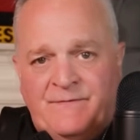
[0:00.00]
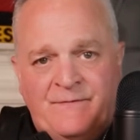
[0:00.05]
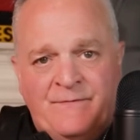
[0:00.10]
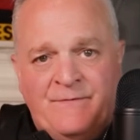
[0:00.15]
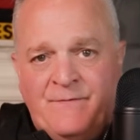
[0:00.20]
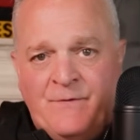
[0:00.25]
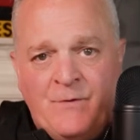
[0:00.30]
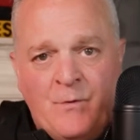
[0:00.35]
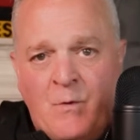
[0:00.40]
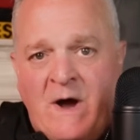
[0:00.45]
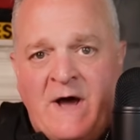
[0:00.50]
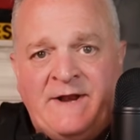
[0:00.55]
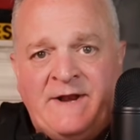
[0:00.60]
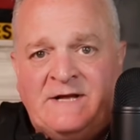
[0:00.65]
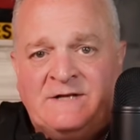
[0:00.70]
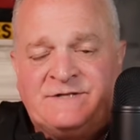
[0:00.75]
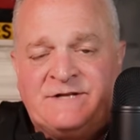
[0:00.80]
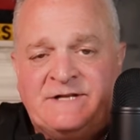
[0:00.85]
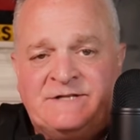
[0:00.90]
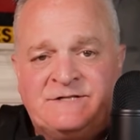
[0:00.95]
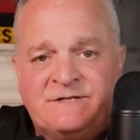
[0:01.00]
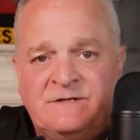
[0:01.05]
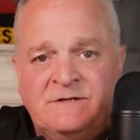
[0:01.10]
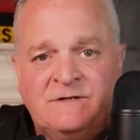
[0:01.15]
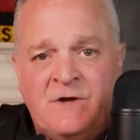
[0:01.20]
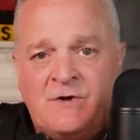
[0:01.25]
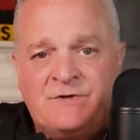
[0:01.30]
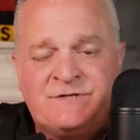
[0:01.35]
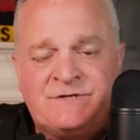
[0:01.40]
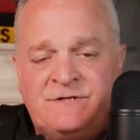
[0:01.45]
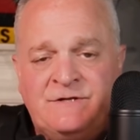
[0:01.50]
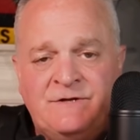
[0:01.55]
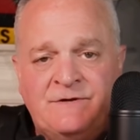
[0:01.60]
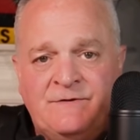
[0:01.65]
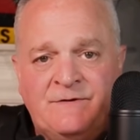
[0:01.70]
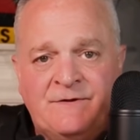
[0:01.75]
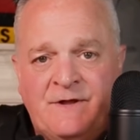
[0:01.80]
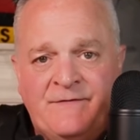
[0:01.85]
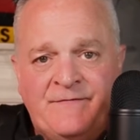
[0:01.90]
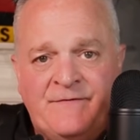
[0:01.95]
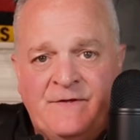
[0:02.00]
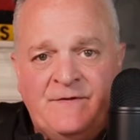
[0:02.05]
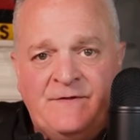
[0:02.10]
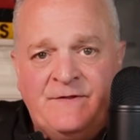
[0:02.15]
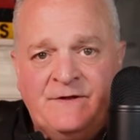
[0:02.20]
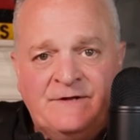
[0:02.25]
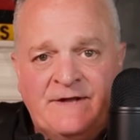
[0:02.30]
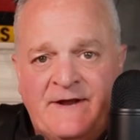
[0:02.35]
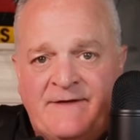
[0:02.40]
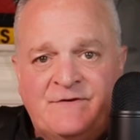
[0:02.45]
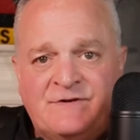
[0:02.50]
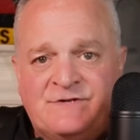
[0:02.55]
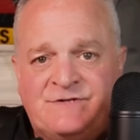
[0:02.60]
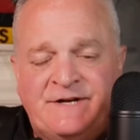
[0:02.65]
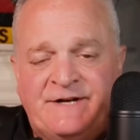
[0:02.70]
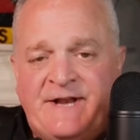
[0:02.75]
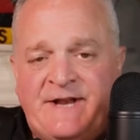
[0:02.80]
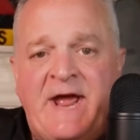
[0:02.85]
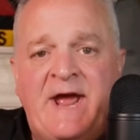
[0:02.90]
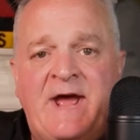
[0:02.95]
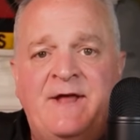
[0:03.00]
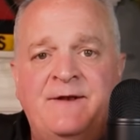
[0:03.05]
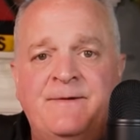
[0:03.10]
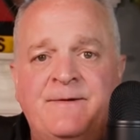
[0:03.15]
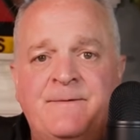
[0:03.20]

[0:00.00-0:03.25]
the White House has lost the leverage that it had.